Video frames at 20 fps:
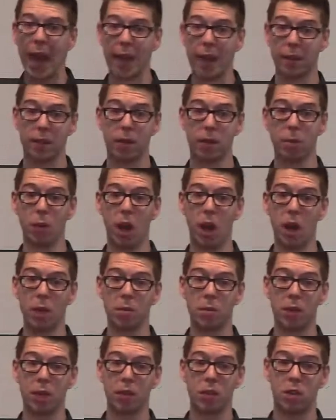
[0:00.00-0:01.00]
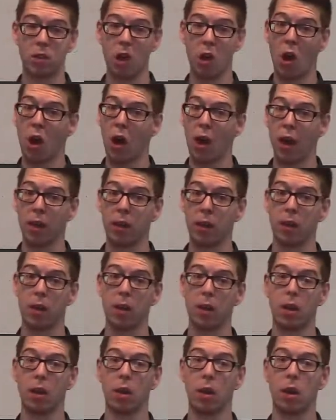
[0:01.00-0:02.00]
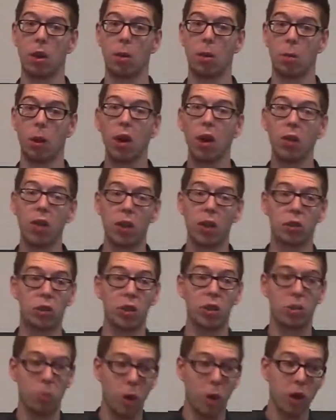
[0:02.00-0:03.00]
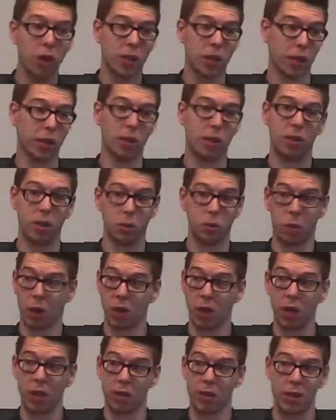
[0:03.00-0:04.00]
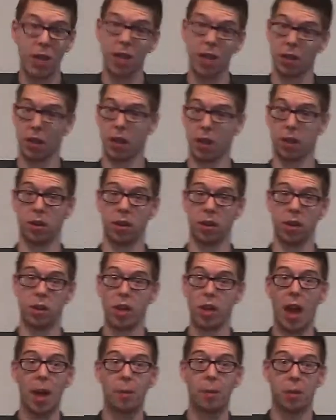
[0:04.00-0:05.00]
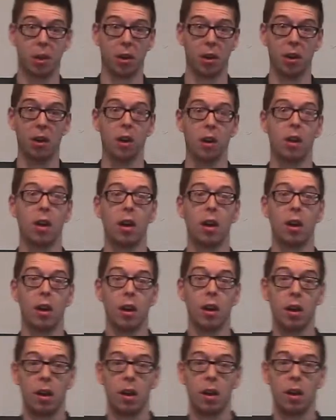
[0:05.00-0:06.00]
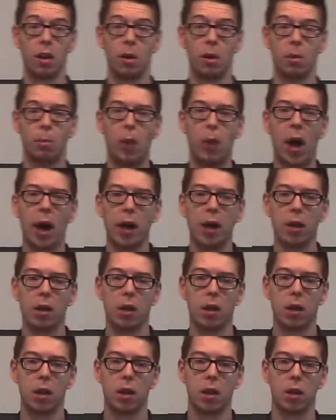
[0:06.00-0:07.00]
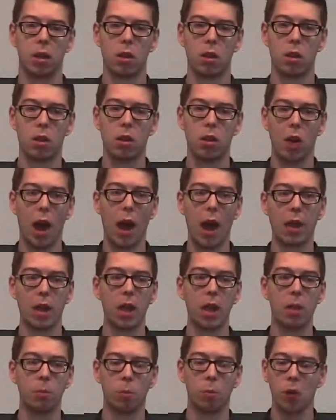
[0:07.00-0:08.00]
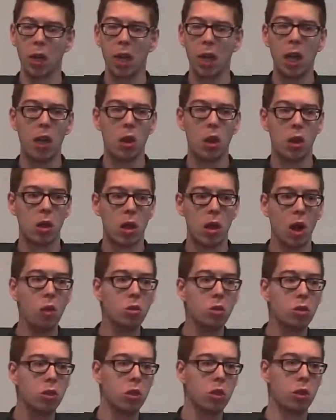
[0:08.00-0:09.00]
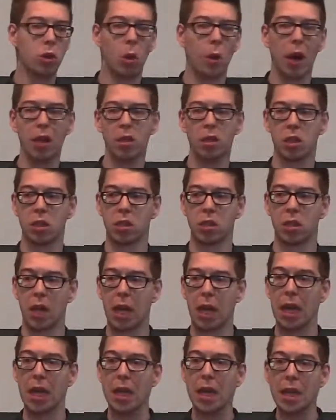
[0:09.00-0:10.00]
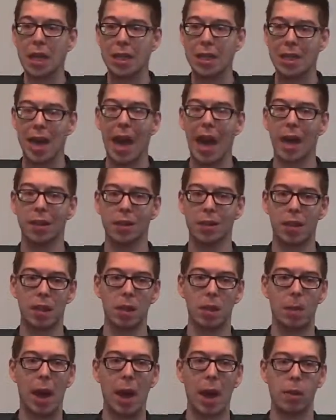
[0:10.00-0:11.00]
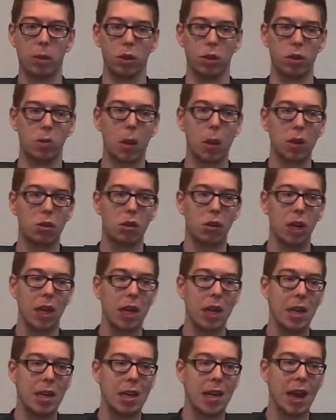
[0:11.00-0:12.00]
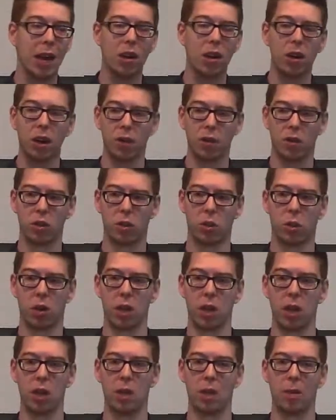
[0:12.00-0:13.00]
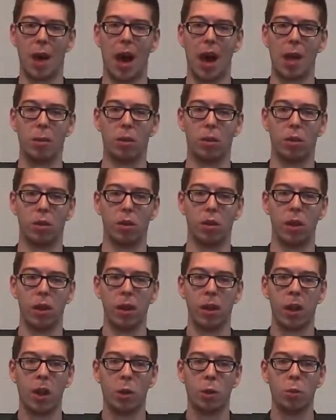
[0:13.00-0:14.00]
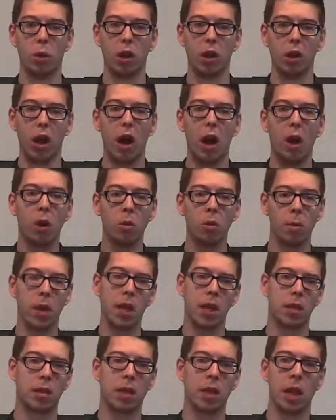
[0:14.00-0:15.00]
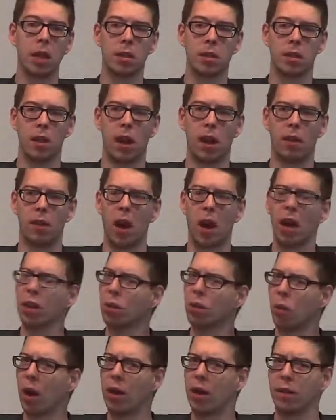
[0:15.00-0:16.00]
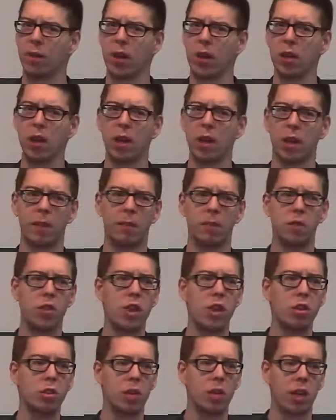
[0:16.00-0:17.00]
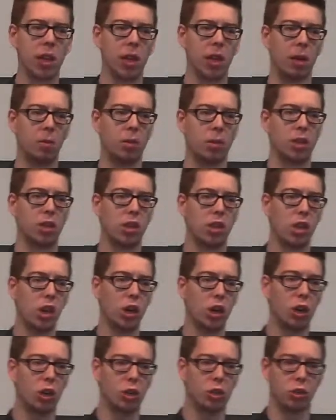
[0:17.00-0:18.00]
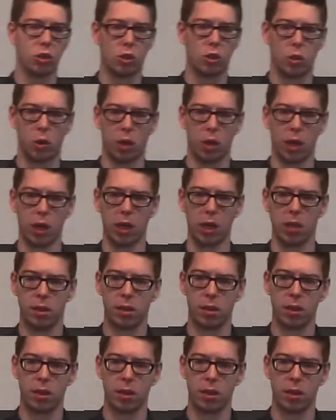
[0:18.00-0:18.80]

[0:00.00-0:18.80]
Sometimes it's not perfect responses, as we're going to see later in the chapter. But I think bringing those two questions to any text in the Bible, especially any narrative story in the Bible, will help make sense of otherwise fairly confusing and obscure stories.